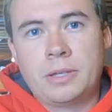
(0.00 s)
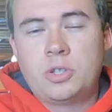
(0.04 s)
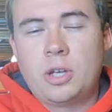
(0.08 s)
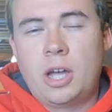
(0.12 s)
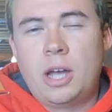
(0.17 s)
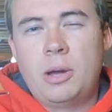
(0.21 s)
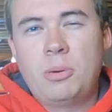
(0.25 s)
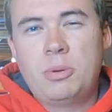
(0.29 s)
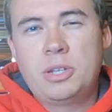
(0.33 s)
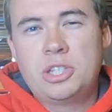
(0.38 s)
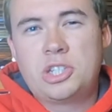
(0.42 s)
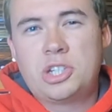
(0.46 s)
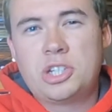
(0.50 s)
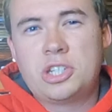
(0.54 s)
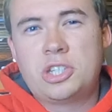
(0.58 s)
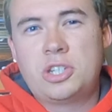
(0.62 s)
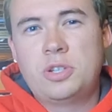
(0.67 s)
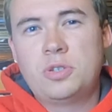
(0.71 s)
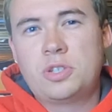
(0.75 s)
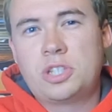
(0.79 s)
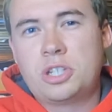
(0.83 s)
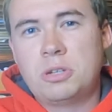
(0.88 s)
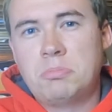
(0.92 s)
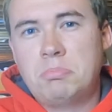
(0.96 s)
So I always just
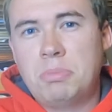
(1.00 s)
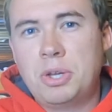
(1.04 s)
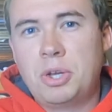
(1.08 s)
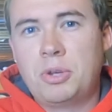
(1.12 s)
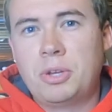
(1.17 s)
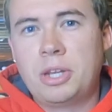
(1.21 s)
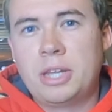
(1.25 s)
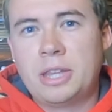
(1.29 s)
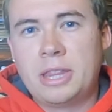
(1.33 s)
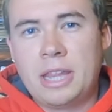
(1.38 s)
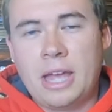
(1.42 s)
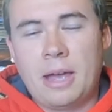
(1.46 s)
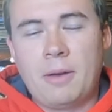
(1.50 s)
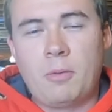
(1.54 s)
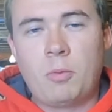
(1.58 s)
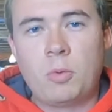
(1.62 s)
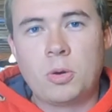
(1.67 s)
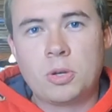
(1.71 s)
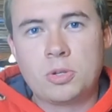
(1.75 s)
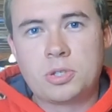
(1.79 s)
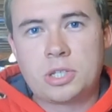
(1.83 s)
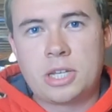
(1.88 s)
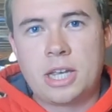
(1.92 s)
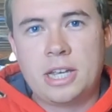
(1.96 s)
used to build in that
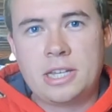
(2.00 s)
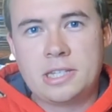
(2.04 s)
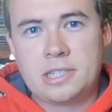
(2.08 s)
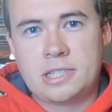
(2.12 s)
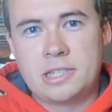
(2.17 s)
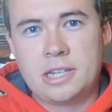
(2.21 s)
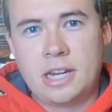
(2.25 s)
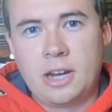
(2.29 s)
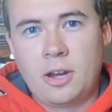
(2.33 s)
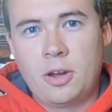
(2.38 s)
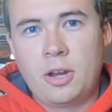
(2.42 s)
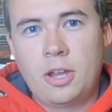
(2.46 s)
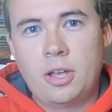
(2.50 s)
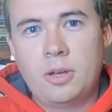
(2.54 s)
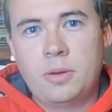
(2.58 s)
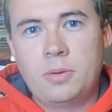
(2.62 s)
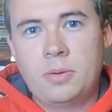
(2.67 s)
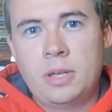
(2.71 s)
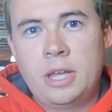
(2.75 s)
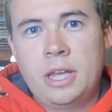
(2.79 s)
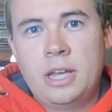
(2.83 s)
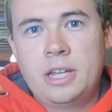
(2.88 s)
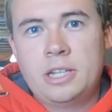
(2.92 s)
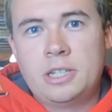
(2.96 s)
worst case
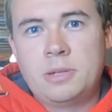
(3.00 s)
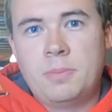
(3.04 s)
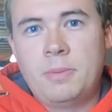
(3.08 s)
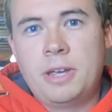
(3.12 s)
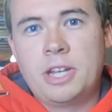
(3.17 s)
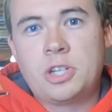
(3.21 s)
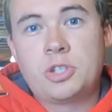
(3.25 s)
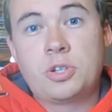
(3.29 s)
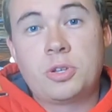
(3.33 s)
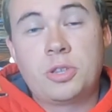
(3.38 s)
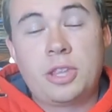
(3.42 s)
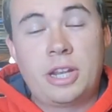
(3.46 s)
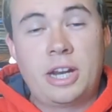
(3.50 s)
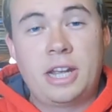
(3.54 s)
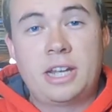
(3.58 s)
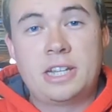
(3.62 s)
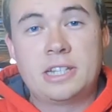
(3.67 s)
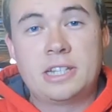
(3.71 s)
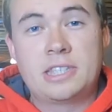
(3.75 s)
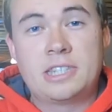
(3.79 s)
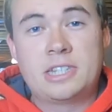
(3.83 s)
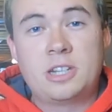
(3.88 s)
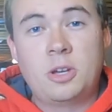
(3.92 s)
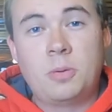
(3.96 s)
scenario to make sure that I
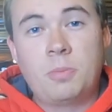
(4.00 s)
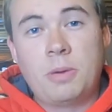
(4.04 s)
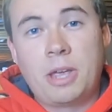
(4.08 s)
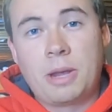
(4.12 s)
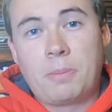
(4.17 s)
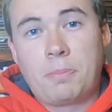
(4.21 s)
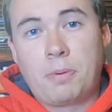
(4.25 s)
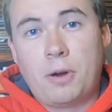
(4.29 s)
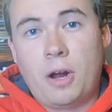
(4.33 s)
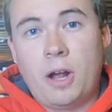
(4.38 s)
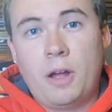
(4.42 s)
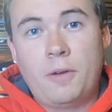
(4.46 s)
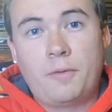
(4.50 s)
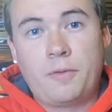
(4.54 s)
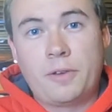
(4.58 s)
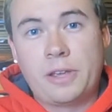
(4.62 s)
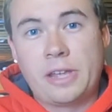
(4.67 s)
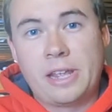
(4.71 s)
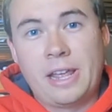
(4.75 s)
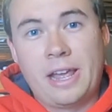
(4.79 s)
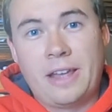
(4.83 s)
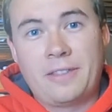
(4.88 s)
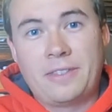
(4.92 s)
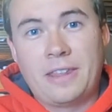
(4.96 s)
could still make
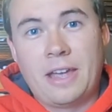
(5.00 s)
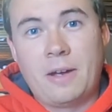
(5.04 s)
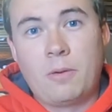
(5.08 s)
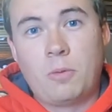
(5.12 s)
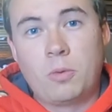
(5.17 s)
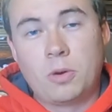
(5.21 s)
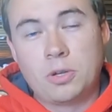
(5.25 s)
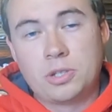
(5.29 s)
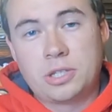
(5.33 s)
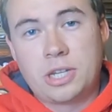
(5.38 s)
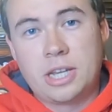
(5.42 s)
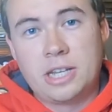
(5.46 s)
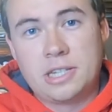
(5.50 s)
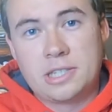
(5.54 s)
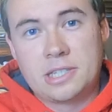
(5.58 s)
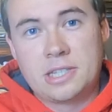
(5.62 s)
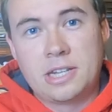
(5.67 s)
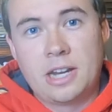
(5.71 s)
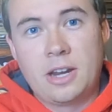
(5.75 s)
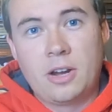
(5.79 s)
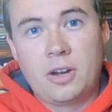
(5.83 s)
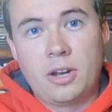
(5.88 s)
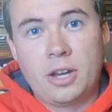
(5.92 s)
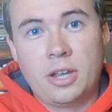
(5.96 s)
profit at that worst case
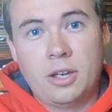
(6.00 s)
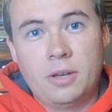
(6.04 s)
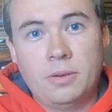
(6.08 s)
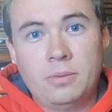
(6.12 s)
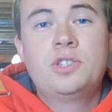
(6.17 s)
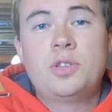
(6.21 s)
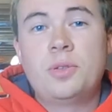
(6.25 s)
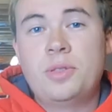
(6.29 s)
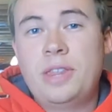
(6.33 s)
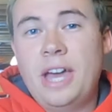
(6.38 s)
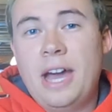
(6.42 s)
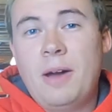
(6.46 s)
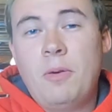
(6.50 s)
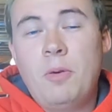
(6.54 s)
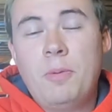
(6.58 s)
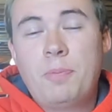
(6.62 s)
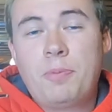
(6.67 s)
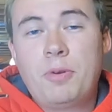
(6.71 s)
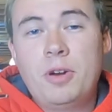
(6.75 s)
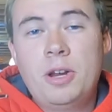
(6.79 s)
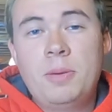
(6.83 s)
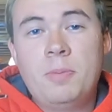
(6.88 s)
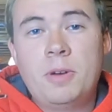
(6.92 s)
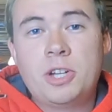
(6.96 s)
scenario. So that will
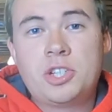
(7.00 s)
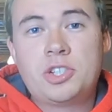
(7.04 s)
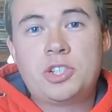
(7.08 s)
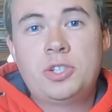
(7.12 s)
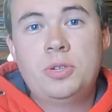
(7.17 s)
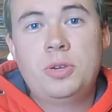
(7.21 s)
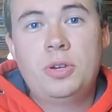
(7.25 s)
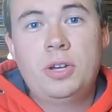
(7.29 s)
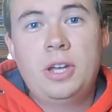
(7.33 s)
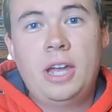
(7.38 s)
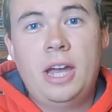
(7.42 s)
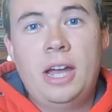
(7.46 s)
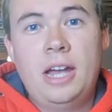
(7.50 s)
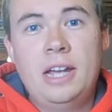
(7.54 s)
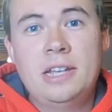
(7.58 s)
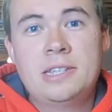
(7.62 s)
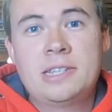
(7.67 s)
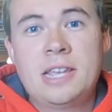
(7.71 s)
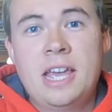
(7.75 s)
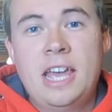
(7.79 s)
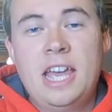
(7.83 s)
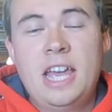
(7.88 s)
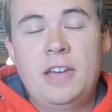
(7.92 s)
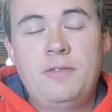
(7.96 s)
pretty much do it, guys.